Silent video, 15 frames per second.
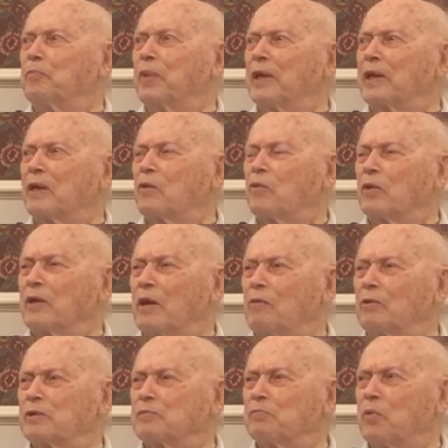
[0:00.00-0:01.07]
back when I
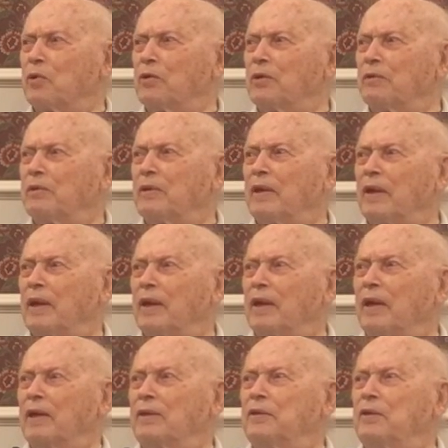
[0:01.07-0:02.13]
was born,
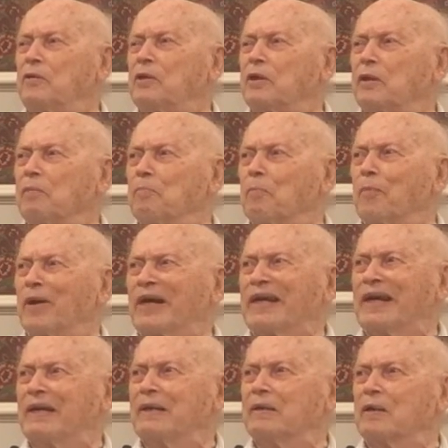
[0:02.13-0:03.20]
you couldn't buy
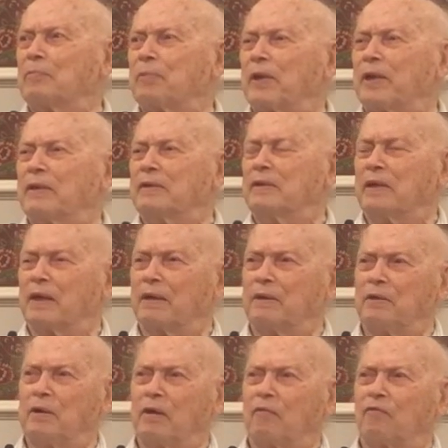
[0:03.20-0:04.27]
an airplane ticket.
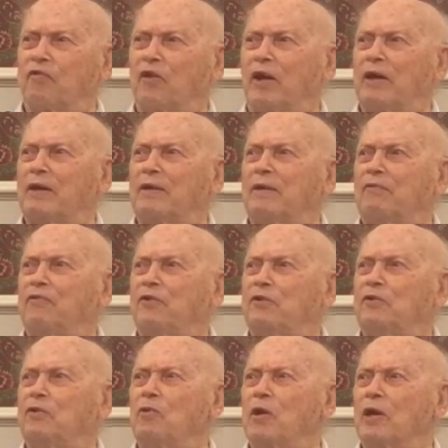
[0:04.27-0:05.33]
You could fly it if you
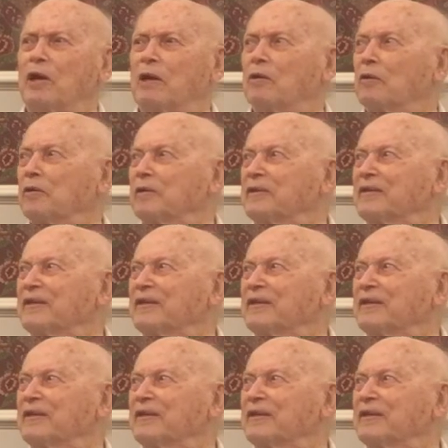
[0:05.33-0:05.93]
knew how.